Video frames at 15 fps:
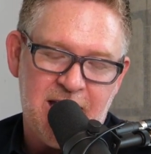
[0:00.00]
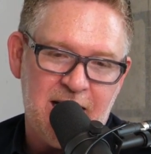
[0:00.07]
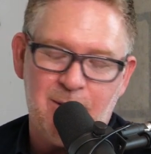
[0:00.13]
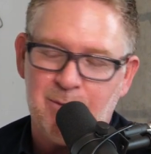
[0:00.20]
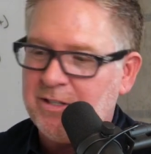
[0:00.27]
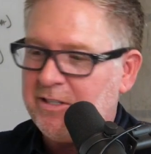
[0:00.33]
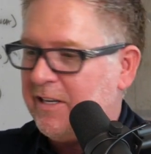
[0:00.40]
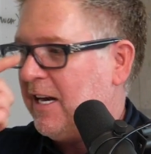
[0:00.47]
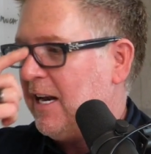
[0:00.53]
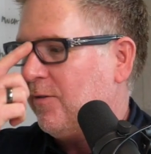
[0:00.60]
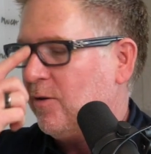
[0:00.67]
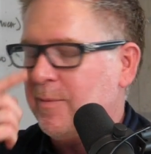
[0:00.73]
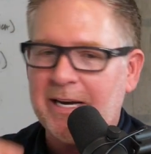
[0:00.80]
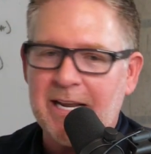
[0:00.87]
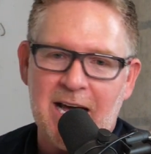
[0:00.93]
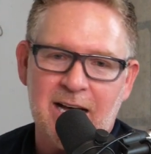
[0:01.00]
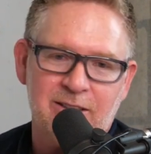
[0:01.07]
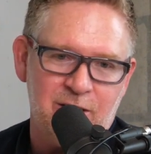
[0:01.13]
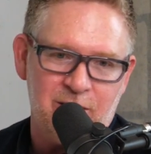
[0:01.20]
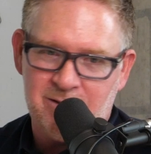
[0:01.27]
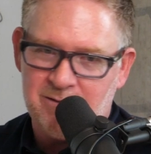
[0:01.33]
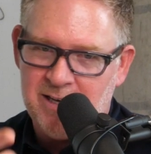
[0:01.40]
And I would say to everybody
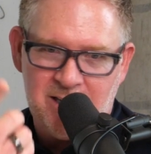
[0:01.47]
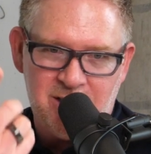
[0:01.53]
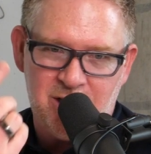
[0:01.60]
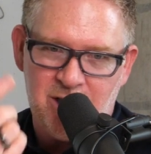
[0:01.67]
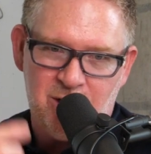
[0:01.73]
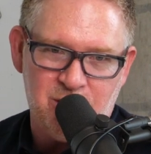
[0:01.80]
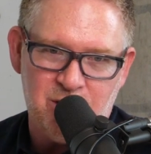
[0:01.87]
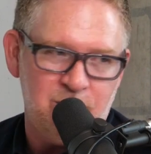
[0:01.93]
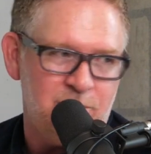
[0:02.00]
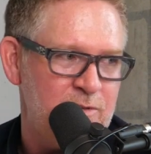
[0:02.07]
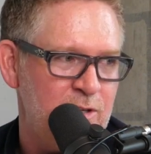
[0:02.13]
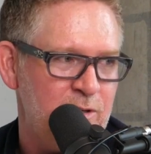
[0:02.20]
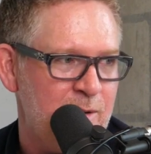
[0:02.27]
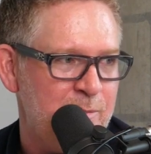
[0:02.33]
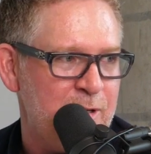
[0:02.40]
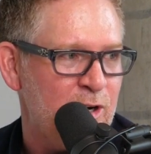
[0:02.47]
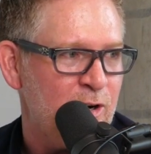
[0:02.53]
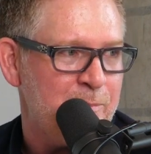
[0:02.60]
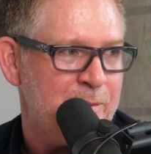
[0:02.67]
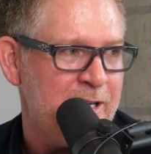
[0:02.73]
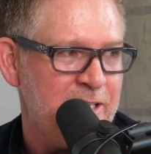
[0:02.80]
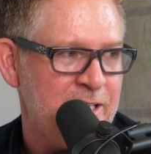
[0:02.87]
out there, and, and you know, you you give me
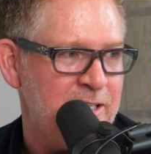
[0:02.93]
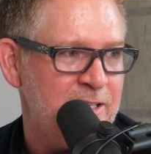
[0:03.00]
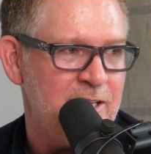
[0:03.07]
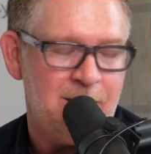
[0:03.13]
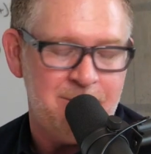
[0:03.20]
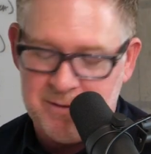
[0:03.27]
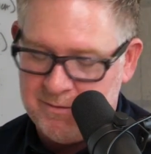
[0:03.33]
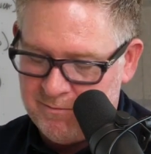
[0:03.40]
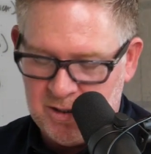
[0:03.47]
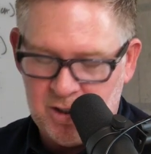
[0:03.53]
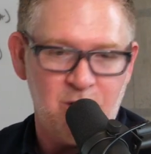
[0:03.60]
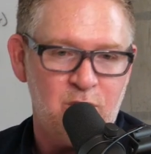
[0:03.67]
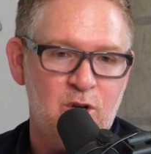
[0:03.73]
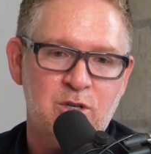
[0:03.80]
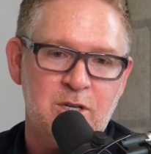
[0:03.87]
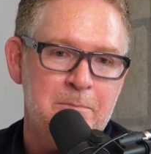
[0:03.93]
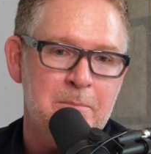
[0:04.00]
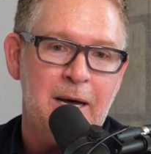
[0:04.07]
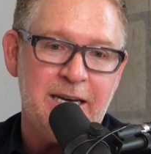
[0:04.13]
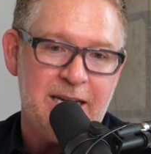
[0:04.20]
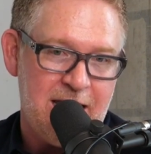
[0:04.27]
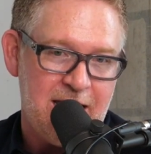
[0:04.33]
your opinion. I mean, you're
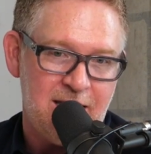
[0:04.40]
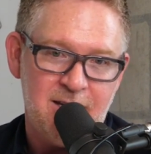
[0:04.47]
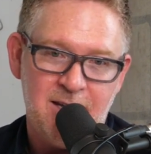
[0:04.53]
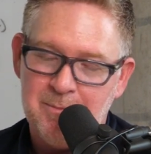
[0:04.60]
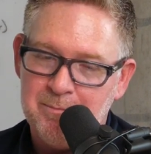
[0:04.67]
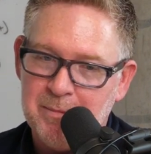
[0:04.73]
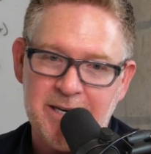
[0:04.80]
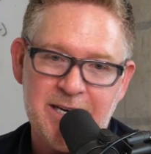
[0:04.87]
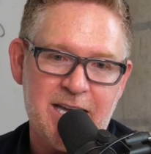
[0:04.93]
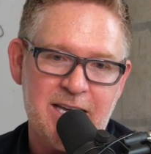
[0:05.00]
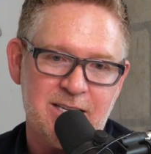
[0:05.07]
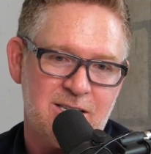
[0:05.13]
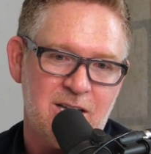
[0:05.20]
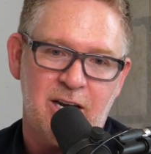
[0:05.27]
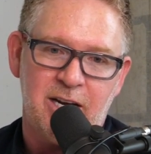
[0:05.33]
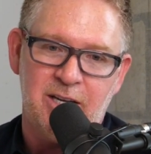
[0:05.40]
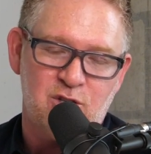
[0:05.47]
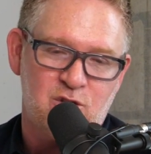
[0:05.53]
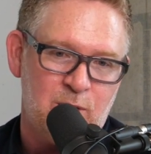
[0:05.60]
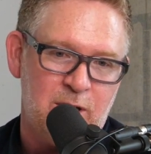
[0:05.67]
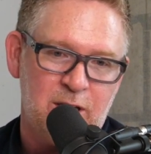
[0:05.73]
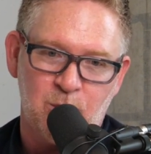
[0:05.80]
using Monday. Monday, Asana,
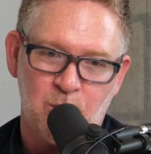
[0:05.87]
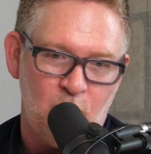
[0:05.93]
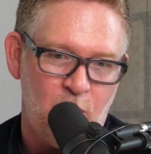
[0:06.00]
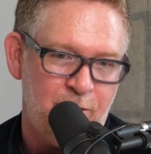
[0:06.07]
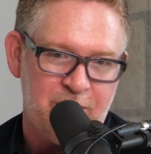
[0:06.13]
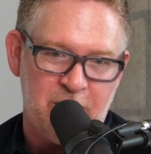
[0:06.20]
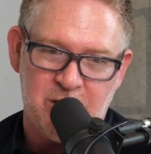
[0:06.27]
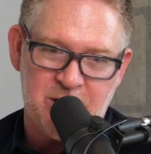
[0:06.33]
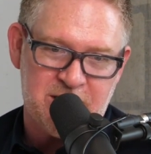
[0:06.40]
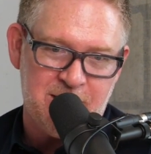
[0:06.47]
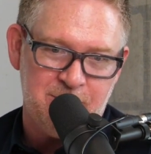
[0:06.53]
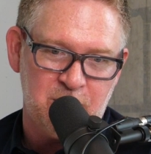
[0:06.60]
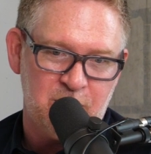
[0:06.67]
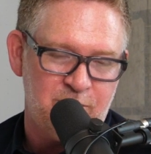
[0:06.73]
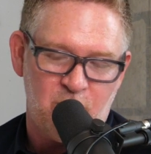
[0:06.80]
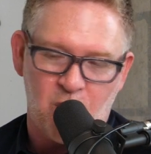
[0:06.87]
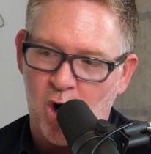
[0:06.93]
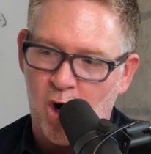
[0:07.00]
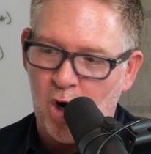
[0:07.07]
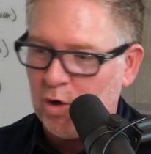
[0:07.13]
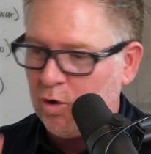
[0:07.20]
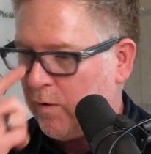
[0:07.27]
and Trello are all very similar.
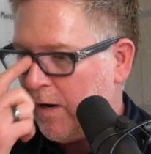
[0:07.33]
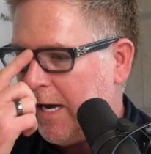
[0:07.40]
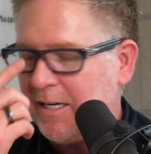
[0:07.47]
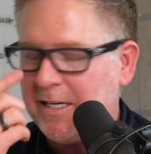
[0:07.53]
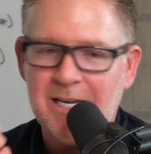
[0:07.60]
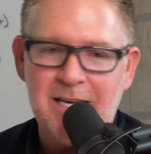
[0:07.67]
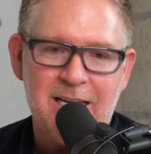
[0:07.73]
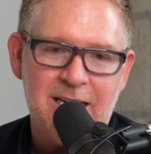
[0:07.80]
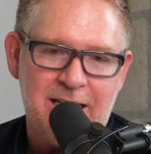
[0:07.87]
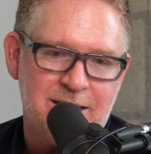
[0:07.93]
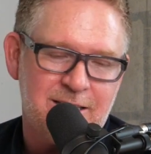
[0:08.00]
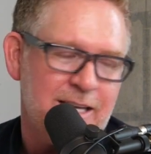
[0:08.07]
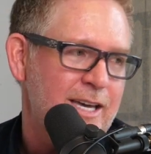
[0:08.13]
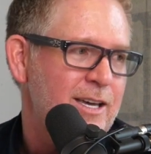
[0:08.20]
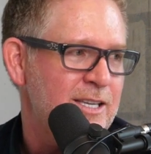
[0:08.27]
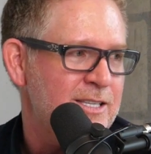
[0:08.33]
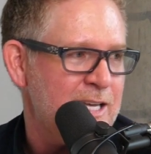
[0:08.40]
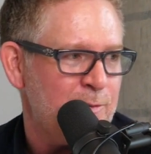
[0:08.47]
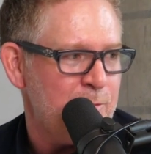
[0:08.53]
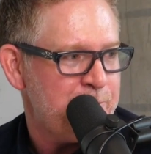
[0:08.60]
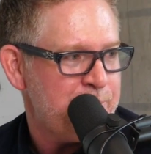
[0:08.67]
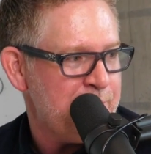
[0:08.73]
They're all great. It's like it's
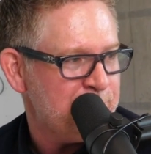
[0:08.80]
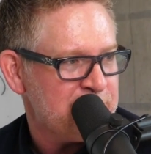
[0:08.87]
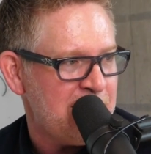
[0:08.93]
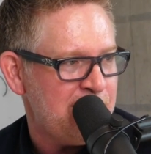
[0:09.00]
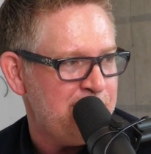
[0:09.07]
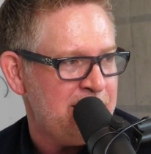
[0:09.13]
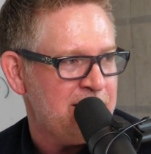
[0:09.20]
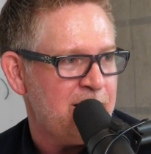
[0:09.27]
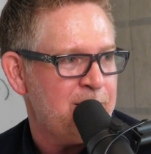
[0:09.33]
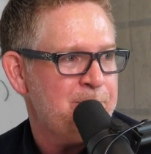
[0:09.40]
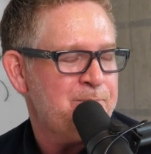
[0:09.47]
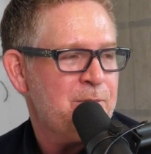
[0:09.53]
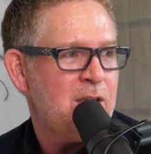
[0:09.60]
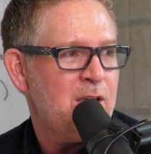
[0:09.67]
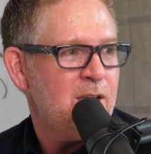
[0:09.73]
like when people say to me, like,